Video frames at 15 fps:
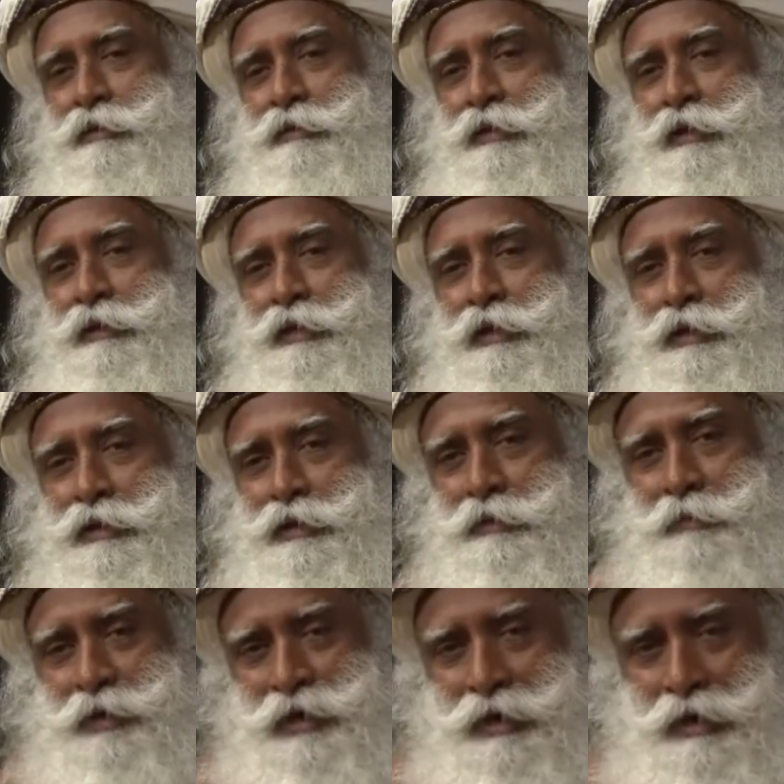Then they're
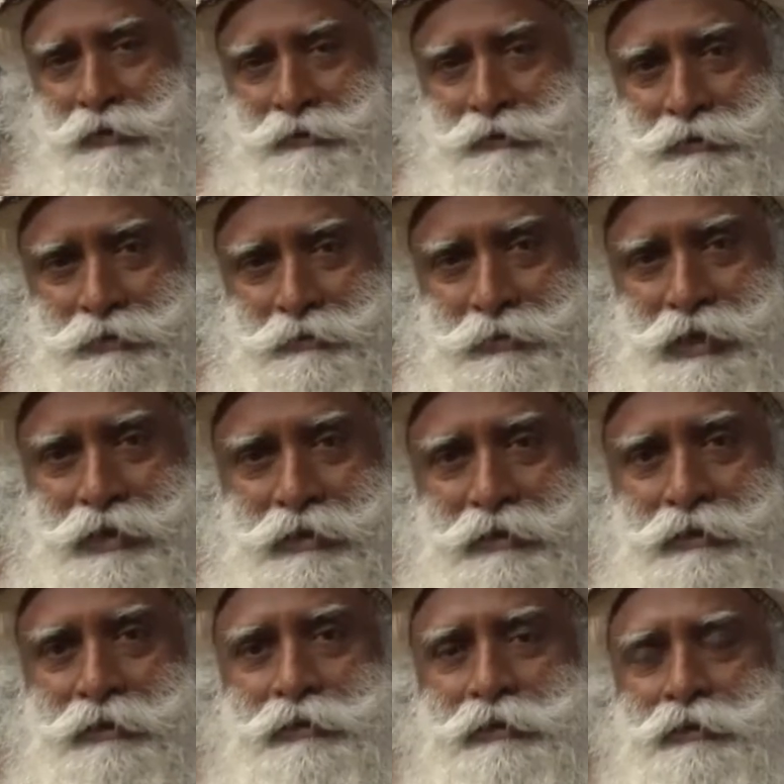hitting my ankle, my
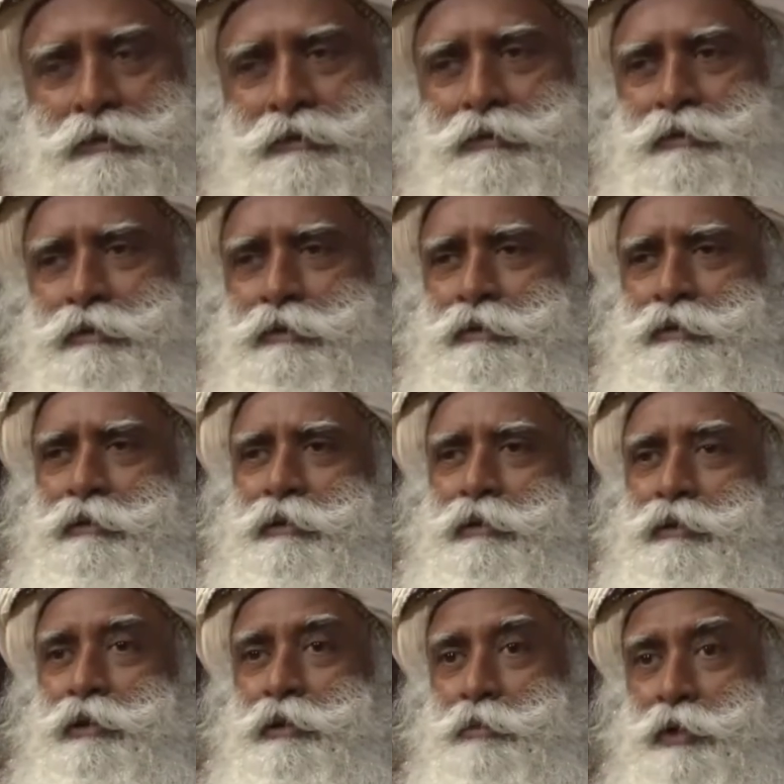knee.
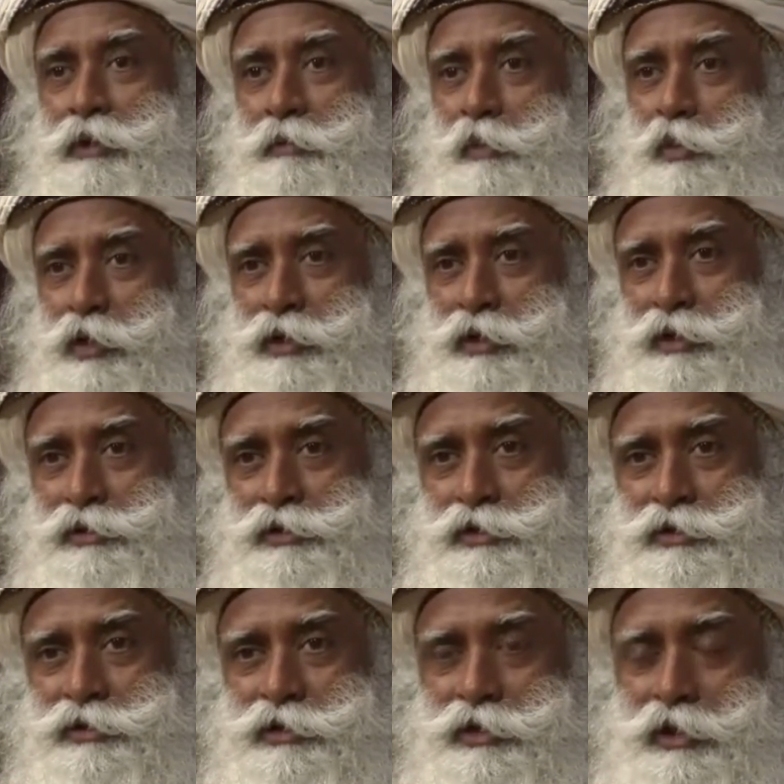It became quite
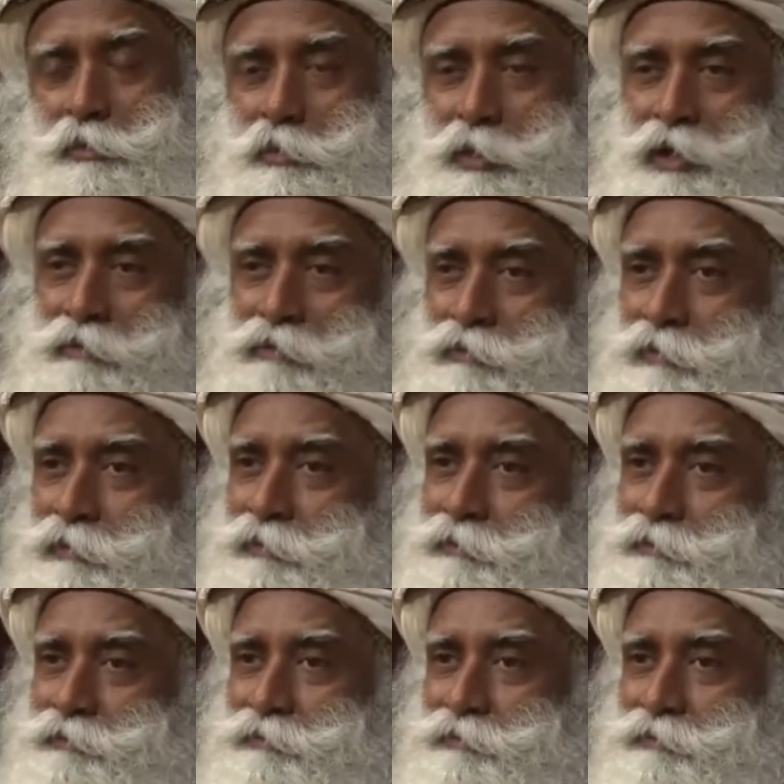consistent and painful.